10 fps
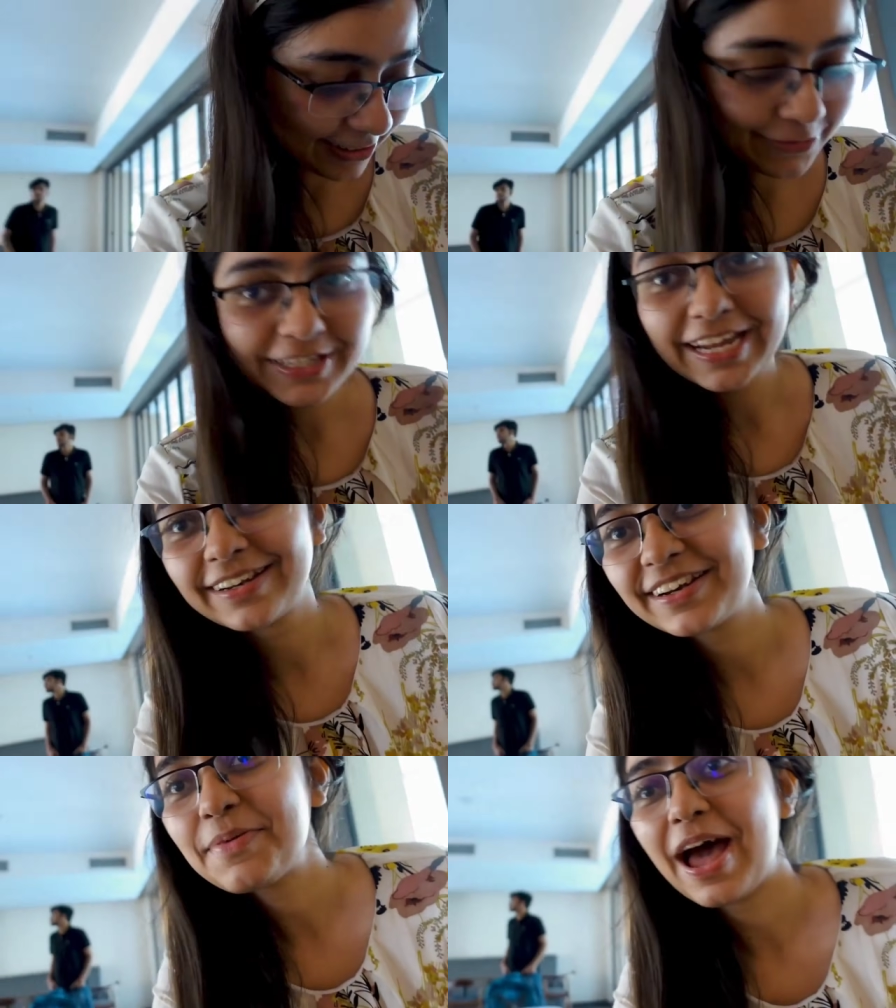that we
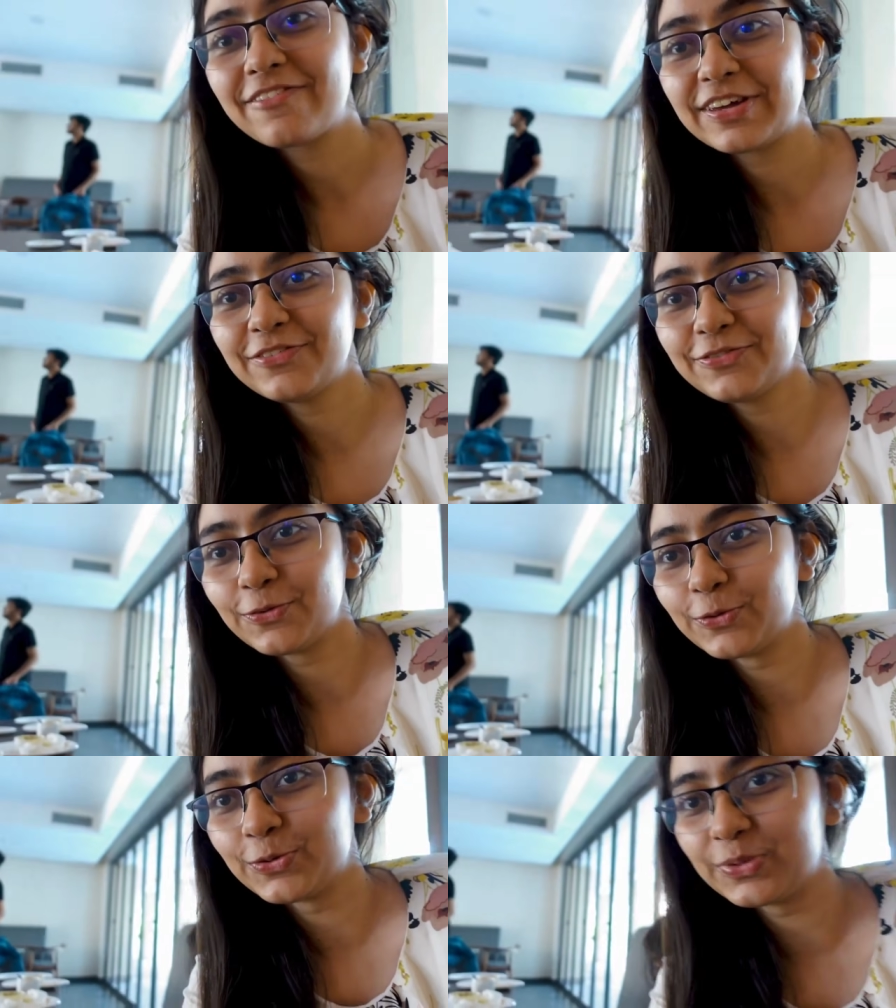ended up having
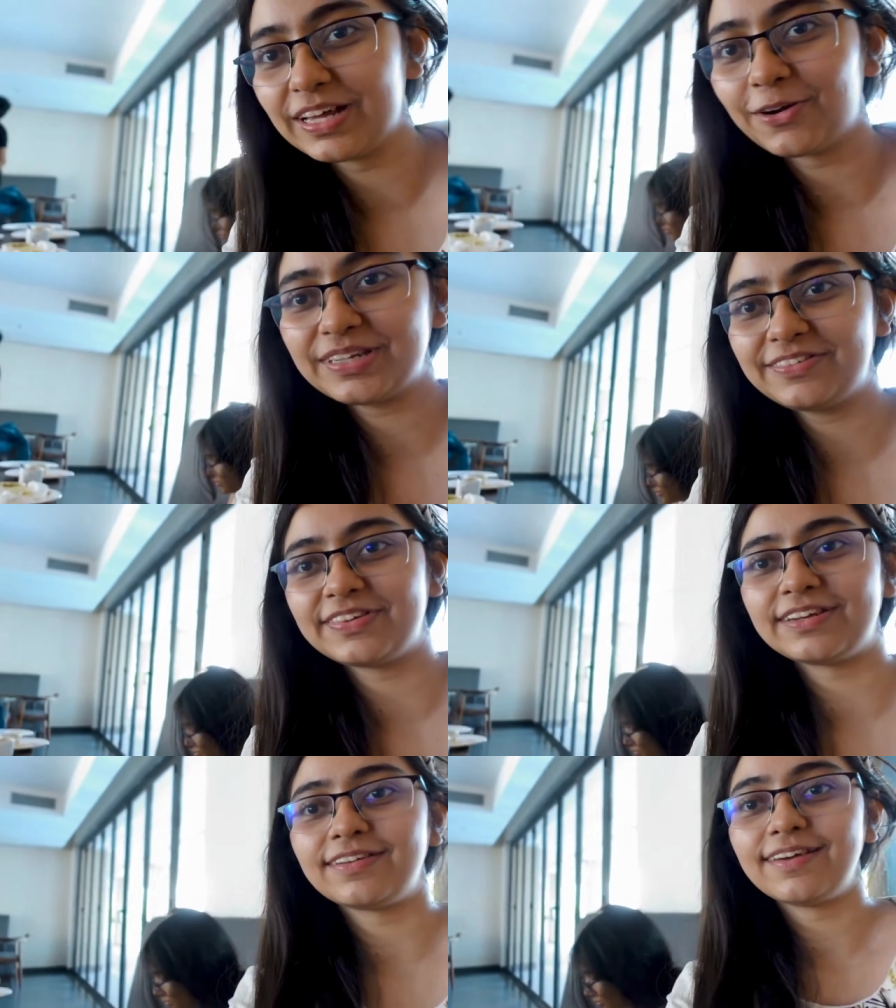food without
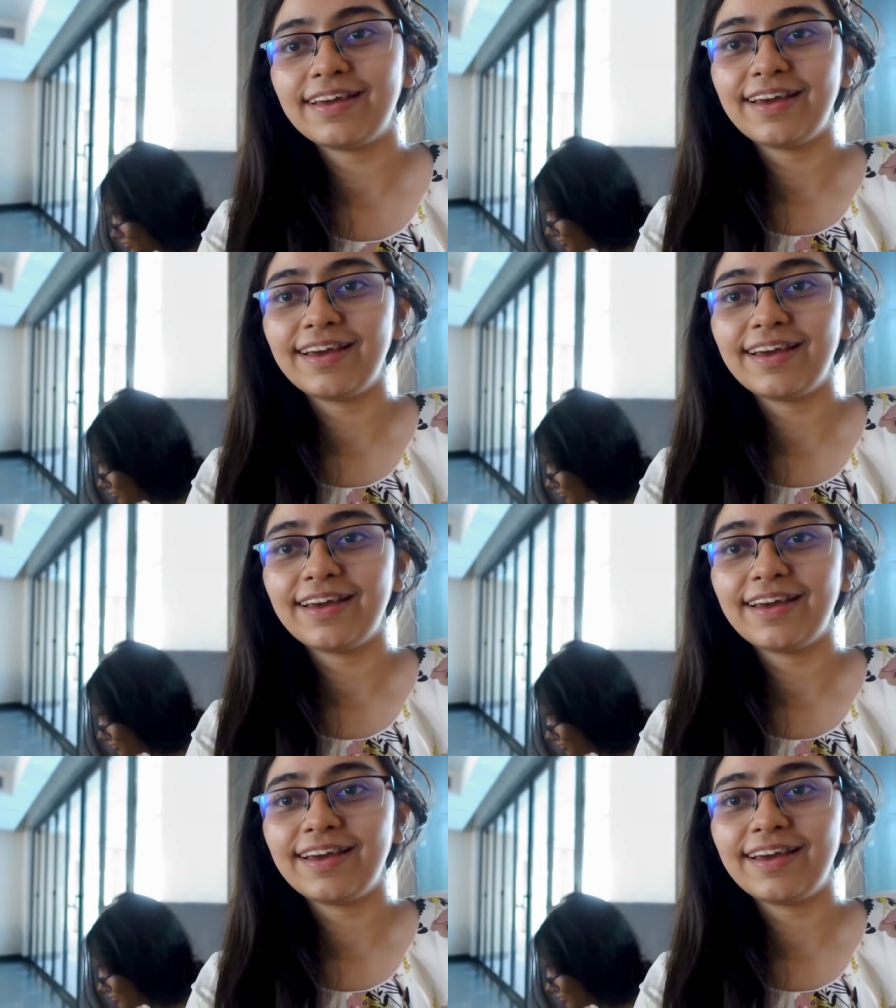even